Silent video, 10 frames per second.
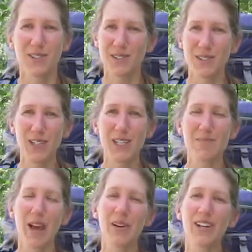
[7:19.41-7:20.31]
It's great to
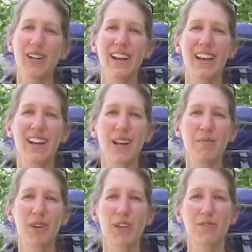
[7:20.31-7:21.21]
be out here, and
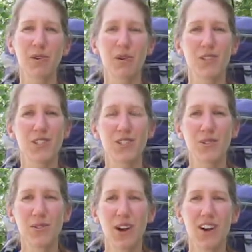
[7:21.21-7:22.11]
I'm looking forward
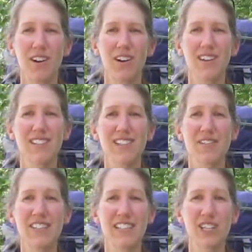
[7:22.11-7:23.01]
to our
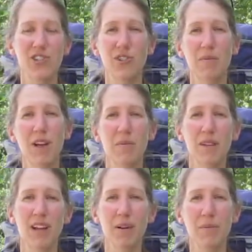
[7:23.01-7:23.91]
7-day trip
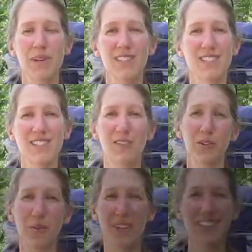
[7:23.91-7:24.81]
coming up in
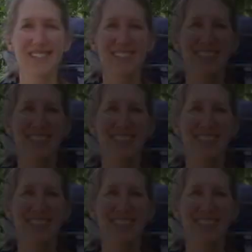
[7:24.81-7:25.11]
several weeks.